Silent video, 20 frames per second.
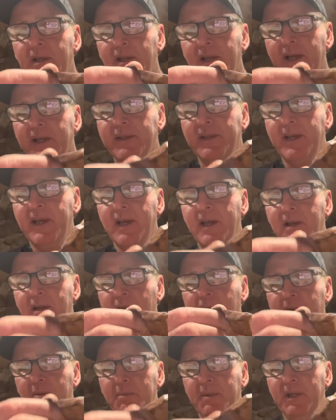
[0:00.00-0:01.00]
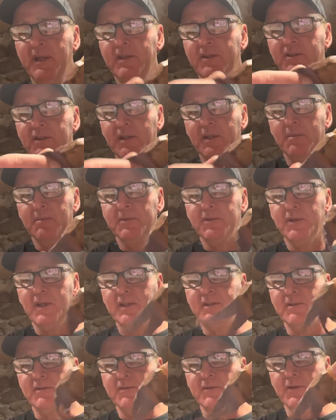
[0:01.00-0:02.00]
like that on a pendulum. So
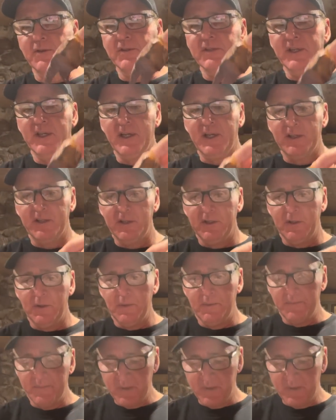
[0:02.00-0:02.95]
that's the first thing I do.